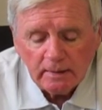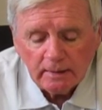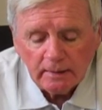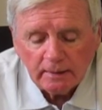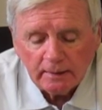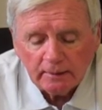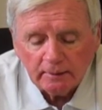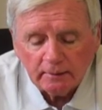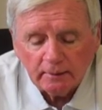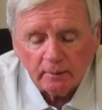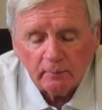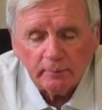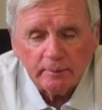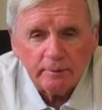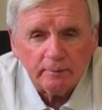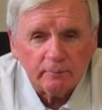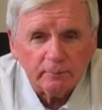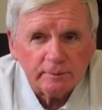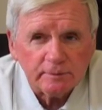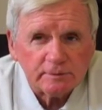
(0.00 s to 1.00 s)
And
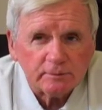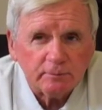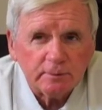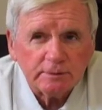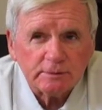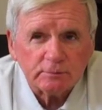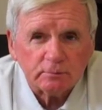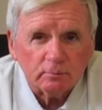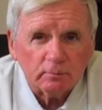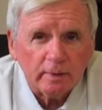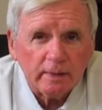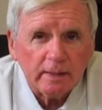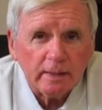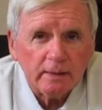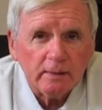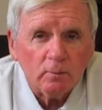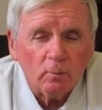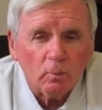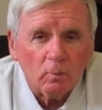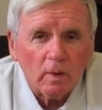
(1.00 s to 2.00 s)
we switched
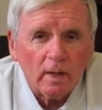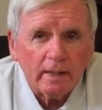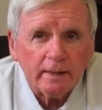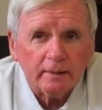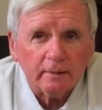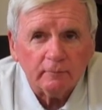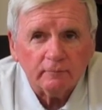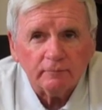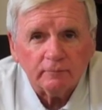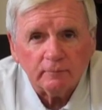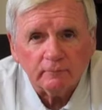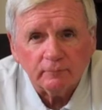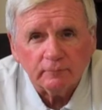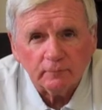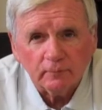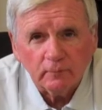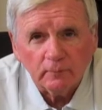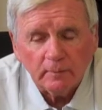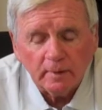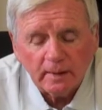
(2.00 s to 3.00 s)
Ray Wider from
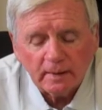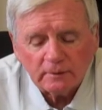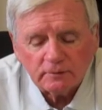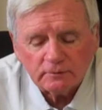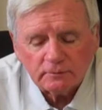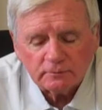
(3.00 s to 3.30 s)
fullback